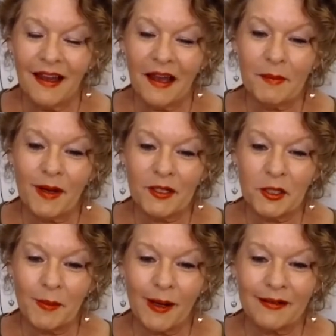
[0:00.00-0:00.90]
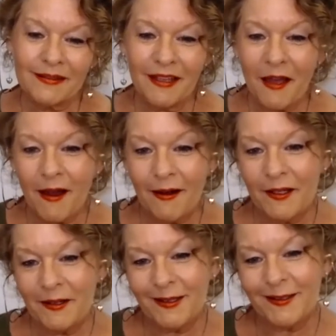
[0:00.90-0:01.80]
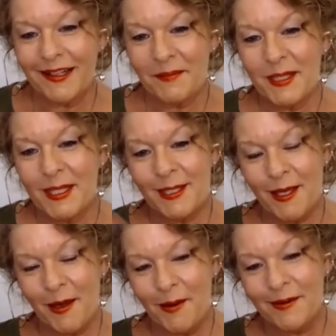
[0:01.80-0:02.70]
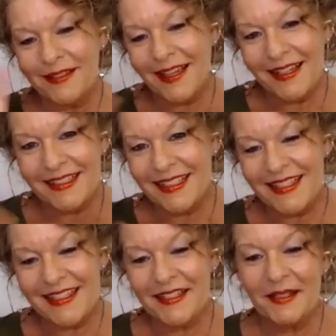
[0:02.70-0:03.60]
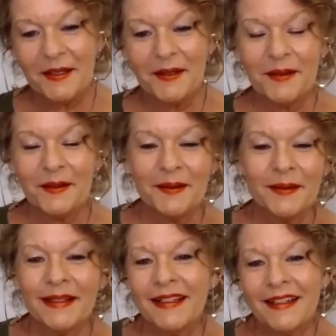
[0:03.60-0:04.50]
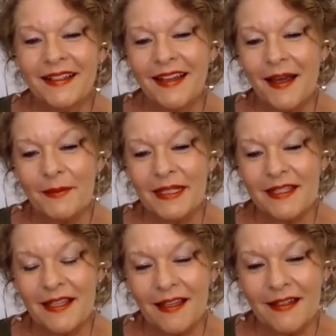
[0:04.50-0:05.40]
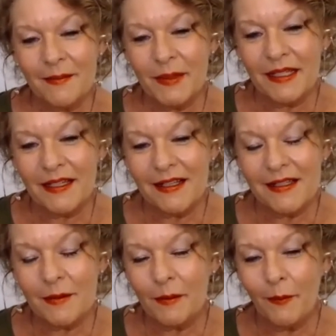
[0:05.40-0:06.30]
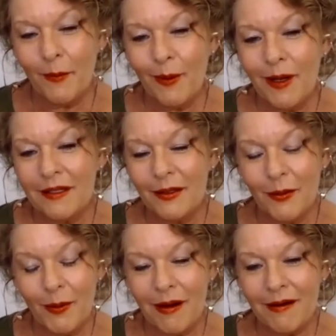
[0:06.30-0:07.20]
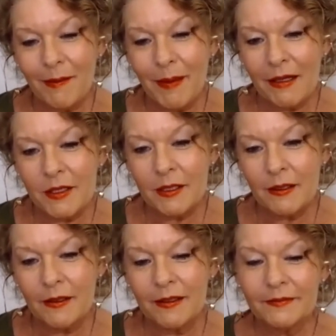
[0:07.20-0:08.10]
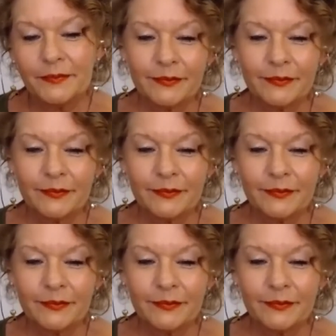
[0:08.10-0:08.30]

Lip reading: Marsha Martin, the Heart Healer. I'm so glad to see you. I'm excited because what you are about to learn